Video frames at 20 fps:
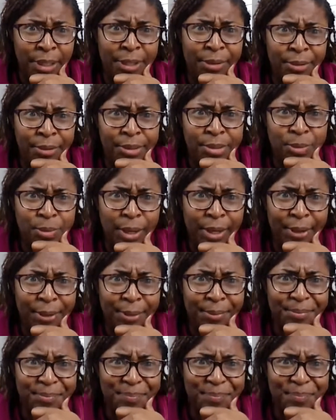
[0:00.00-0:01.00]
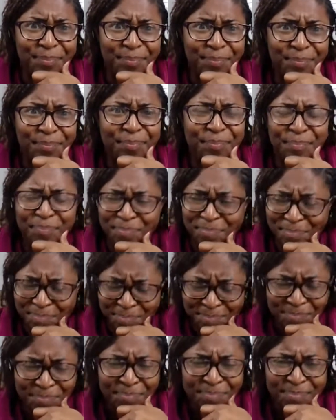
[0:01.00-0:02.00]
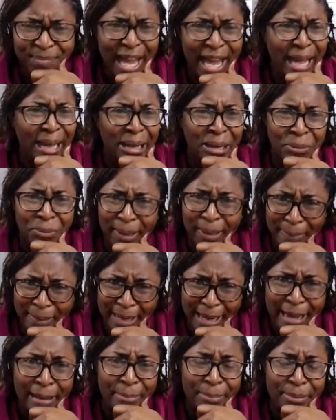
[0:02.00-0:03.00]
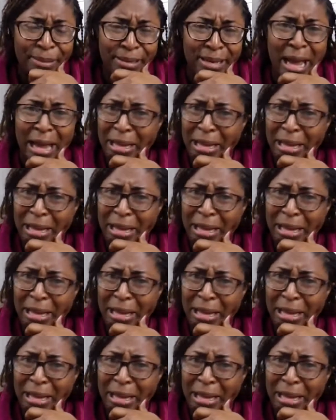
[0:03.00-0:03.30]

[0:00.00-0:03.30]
eater as well. I eat when I'm happy.